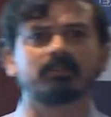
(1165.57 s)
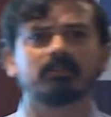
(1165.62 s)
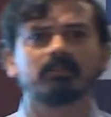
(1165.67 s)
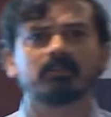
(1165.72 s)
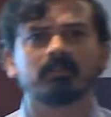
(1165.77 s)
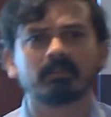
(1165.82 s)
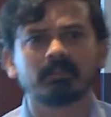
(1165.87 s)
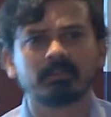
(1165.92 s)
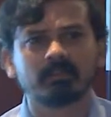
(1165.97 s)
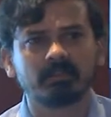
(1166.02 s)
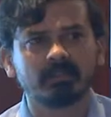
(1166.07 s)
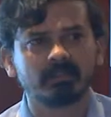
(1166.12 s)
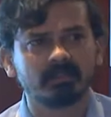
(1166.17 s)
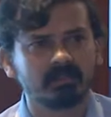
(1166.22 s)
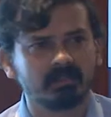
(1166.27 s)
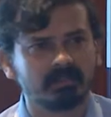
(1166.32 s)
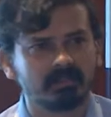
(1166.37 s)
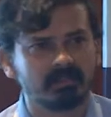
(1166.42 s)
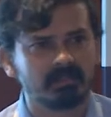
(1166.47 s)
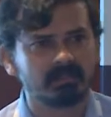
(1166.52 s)

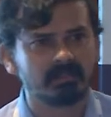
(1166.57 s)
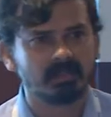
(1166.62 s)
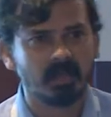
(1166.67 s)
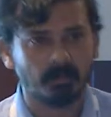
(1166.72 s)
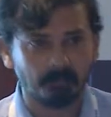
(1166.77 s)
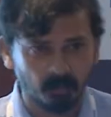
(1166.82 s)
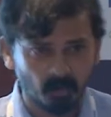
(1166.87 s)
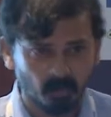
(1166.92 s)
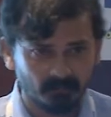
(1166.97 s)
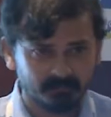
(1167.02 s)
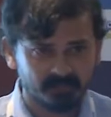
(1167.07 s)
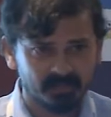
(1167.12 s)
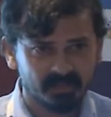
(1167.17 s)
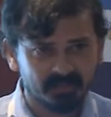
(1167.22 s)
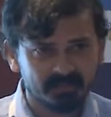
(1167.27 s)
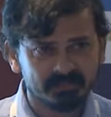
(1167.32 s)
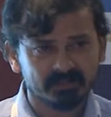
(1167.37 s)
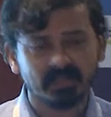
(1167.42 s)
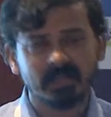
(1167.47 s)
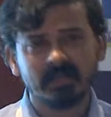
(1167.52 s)
uh, couple of
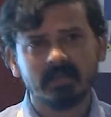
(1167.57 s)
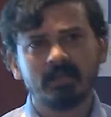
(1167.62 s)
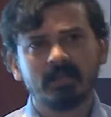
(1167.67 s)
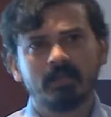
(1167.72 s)
years.